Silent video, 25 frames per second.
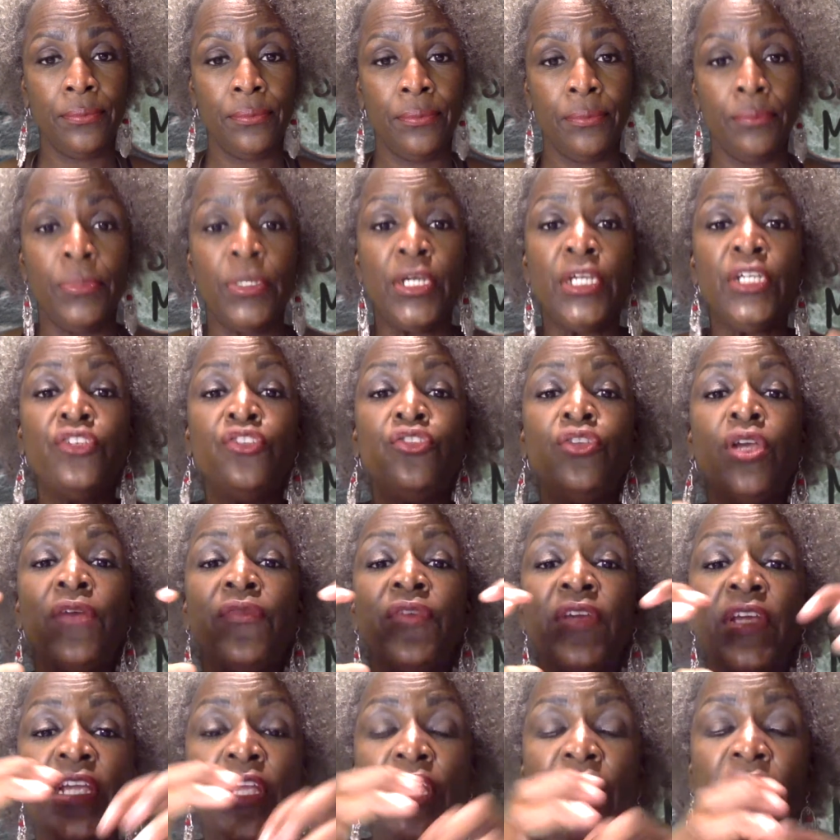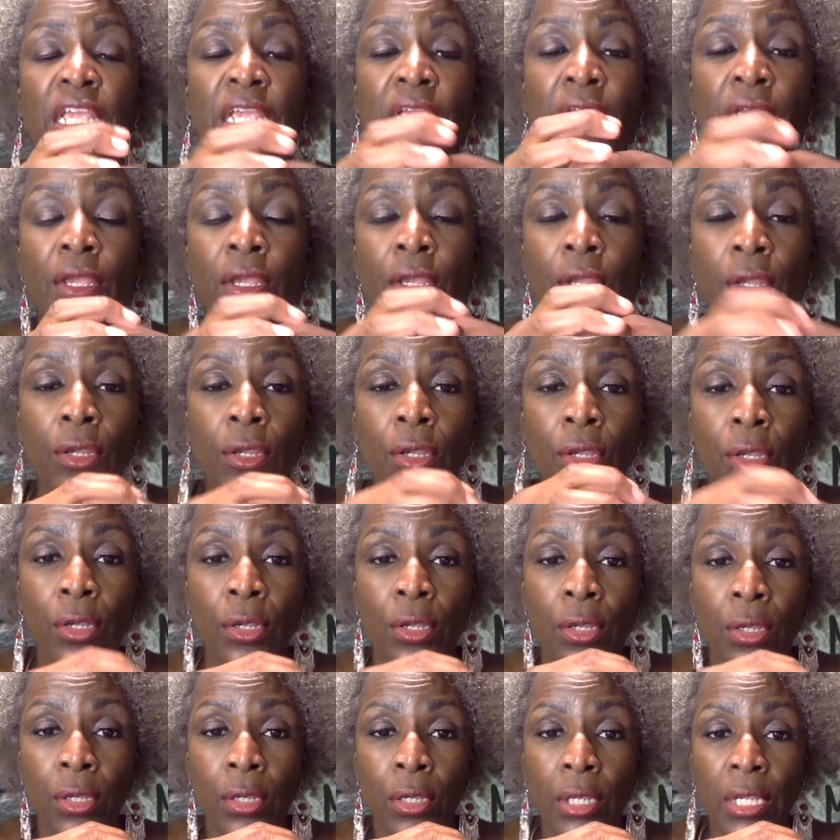Because you haven't
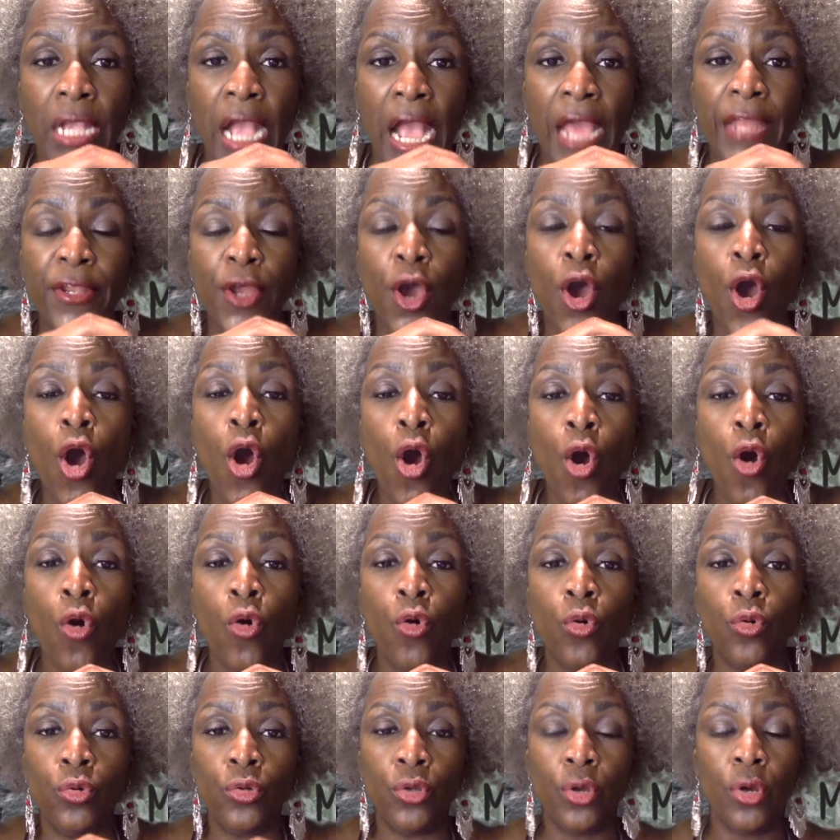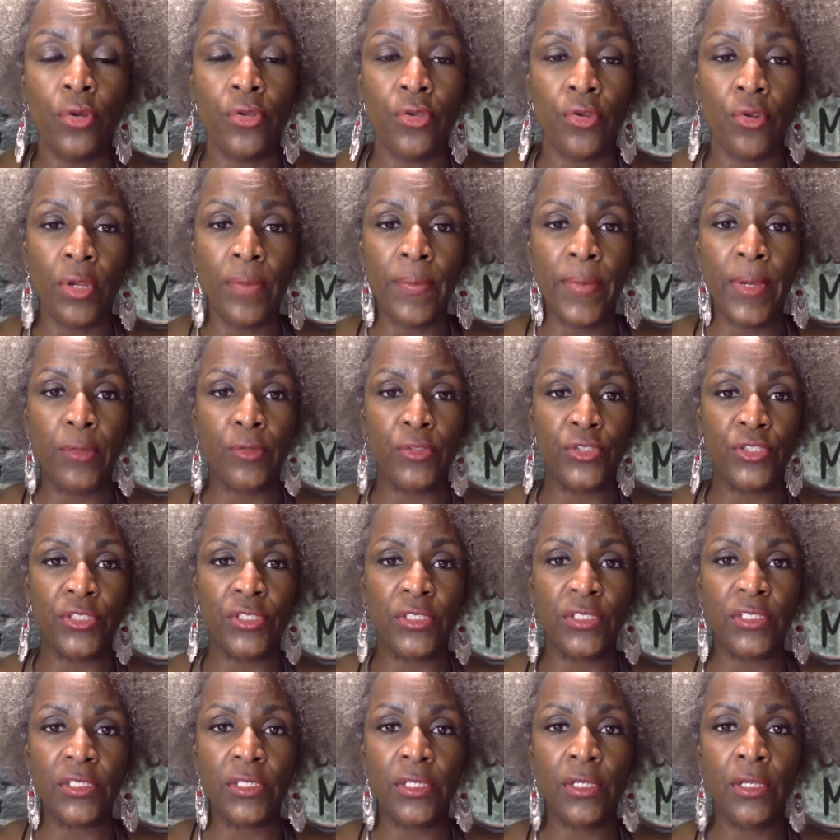gotten a hold on your
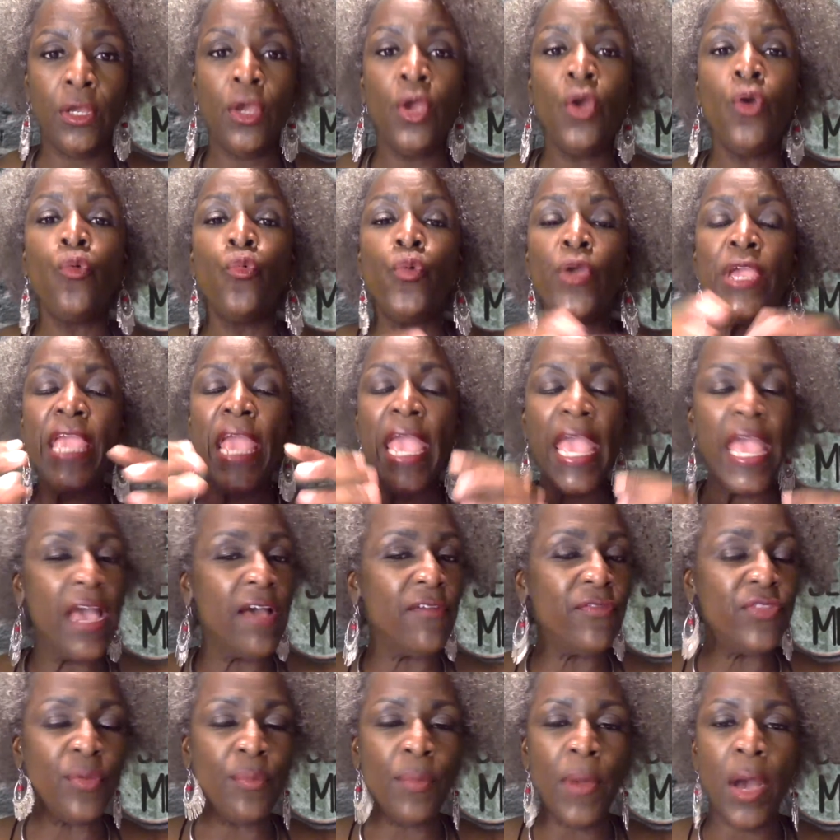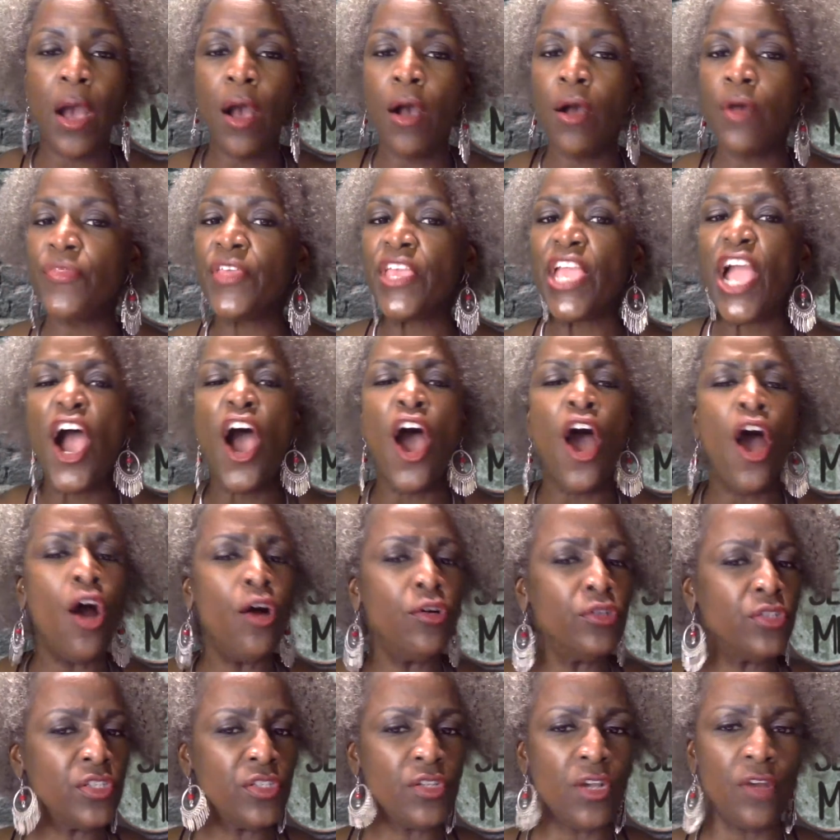emotions. We have them all. They
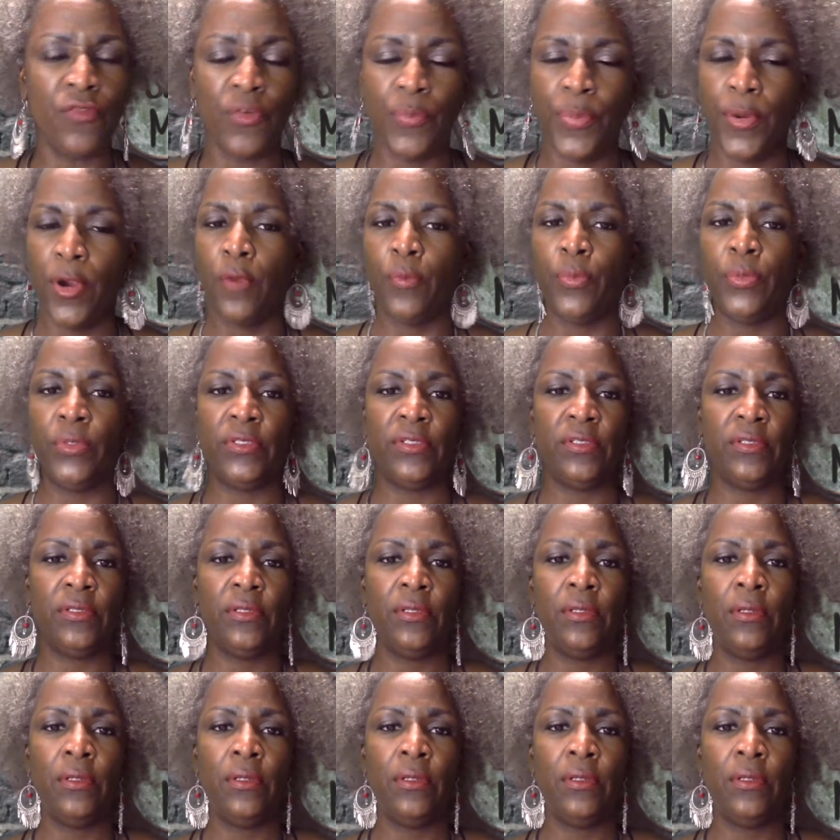all serve a purpose.